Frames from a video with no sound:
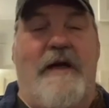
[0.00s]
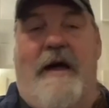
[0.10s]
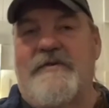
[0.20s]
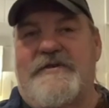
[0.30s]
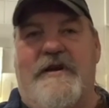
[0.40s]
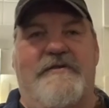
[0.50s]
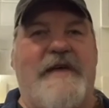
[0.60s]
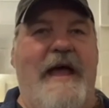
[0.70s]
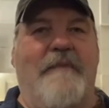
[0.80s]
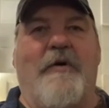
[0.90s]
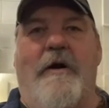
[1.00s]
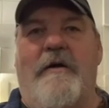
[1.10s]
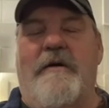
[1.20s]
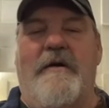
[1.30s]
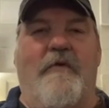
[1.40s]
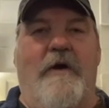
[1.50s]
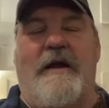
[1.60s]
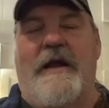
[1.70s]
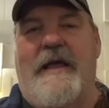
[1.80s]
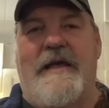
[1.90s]
I was their tag partner and
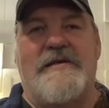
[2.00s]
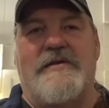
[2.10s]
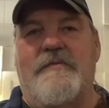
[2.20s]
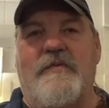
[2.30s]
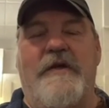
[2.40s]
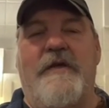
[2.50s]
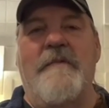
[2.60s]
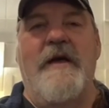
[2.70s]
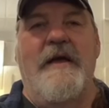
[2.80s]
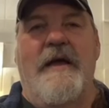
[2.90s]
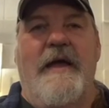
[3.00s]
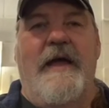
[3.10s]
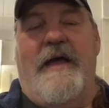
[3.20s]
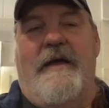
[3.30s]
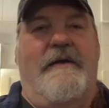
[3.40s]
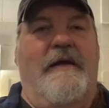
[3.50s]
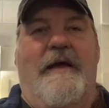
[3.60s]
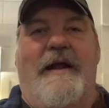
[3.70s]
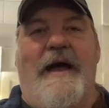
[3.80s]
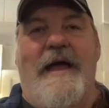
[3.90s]
working against them with them and
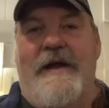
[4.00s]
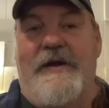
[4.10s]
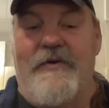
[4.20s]
and I had no